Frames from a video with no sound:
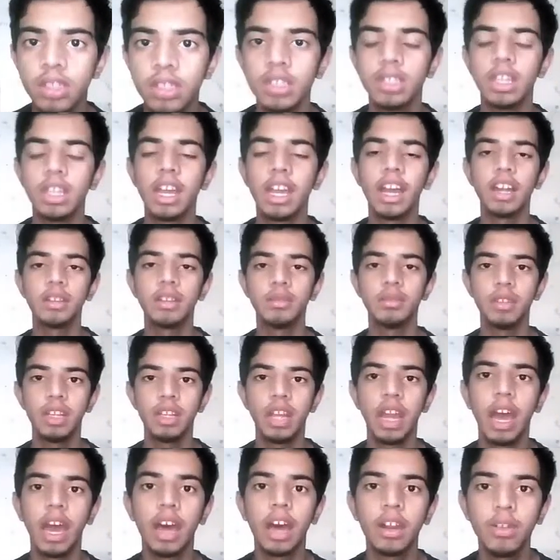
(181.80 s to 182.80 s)
that
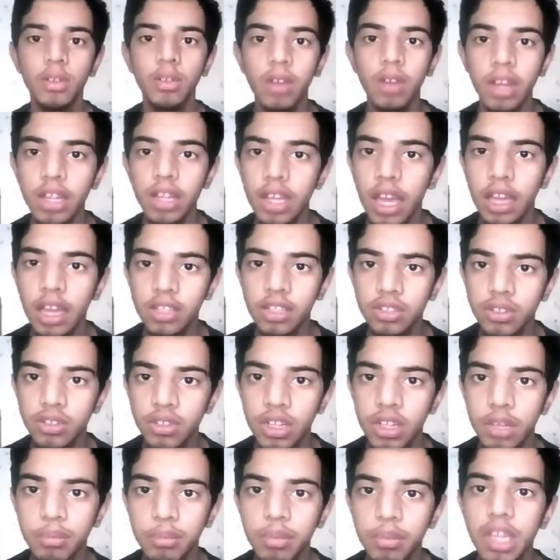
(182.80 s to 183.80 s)
ROI
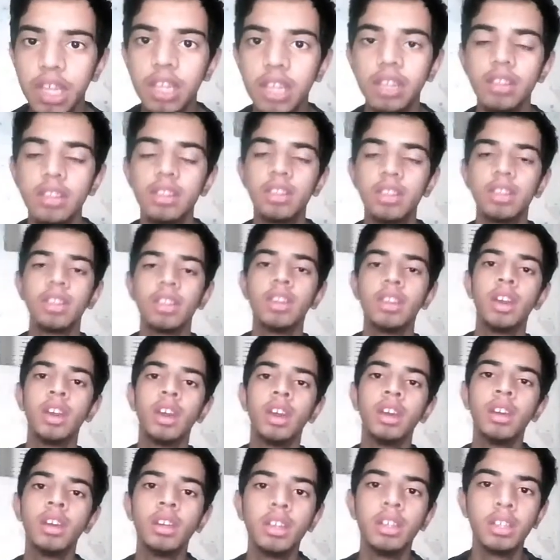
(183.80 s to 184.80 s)
actually means
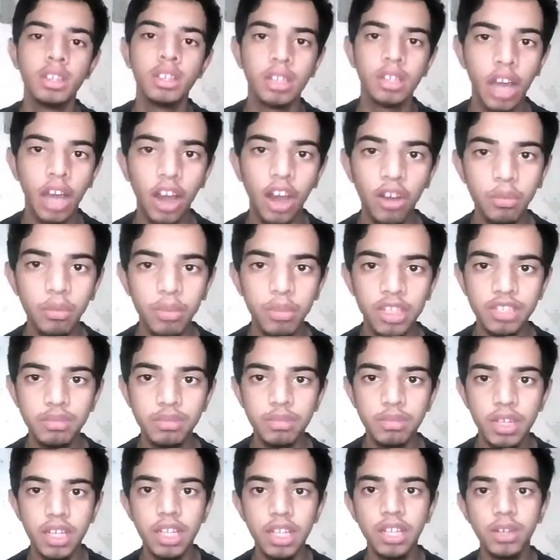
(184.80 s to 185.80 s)
how much
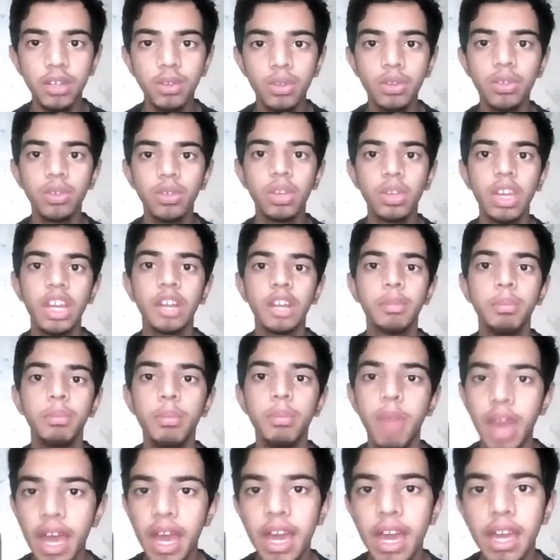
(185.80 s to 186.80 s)
money do you get
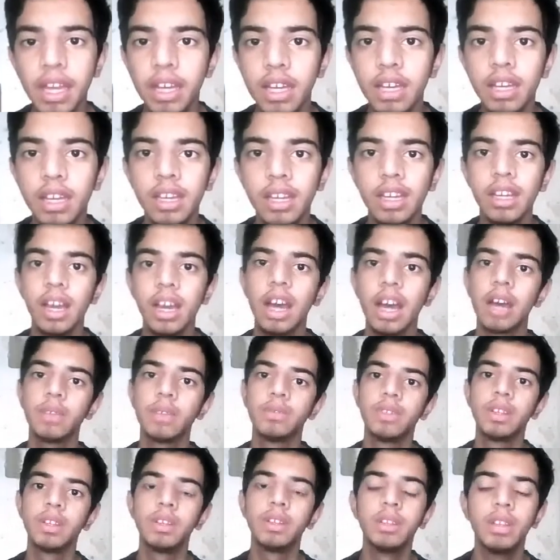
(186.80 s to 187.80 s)
back
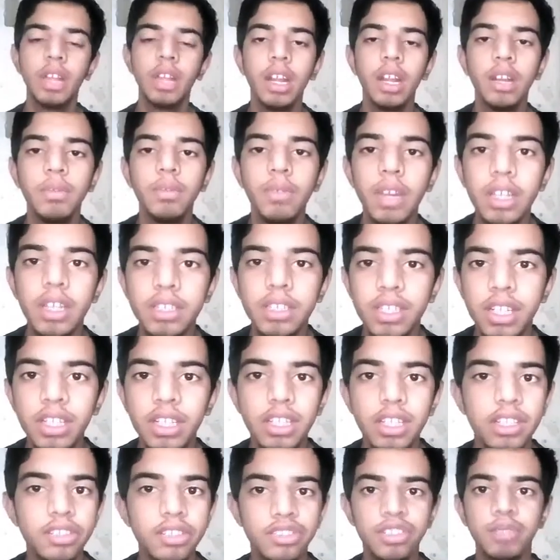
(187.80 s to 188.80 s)
after investing
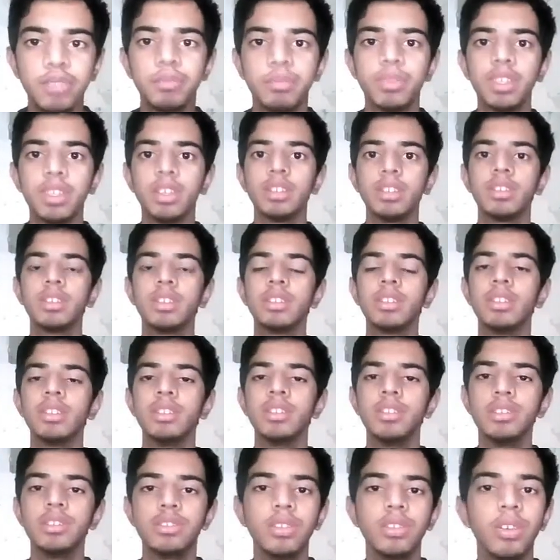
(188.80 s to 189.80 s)
in something.
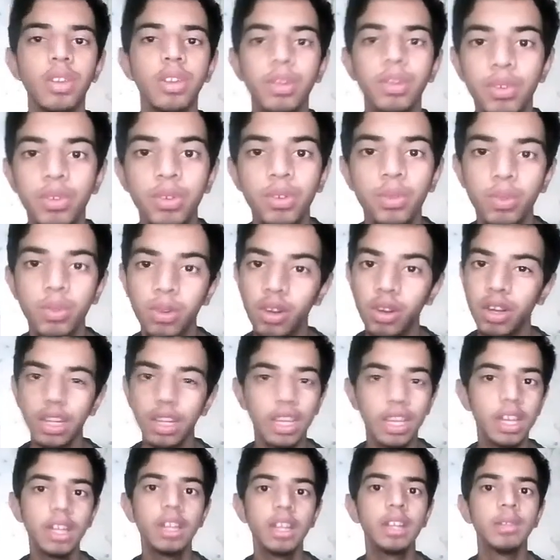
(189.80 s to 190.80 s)
So if you do not
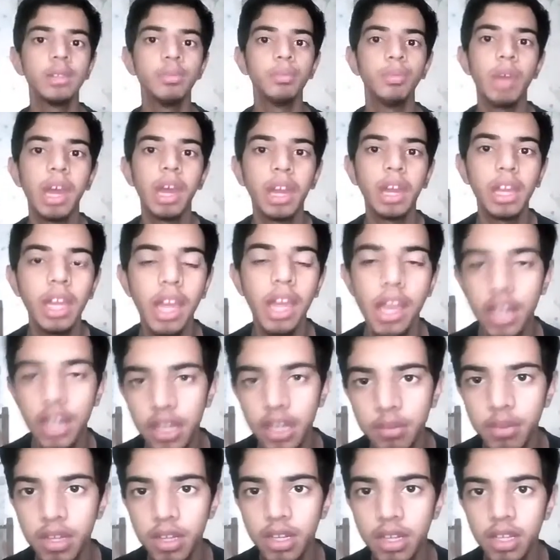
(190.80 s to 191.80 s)
get back any
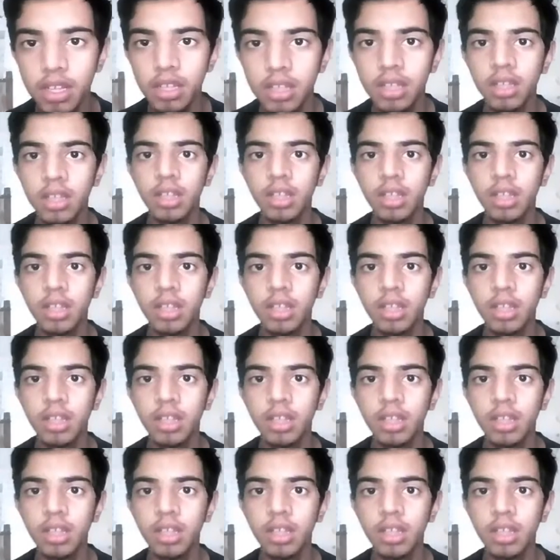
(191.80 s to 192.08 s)
money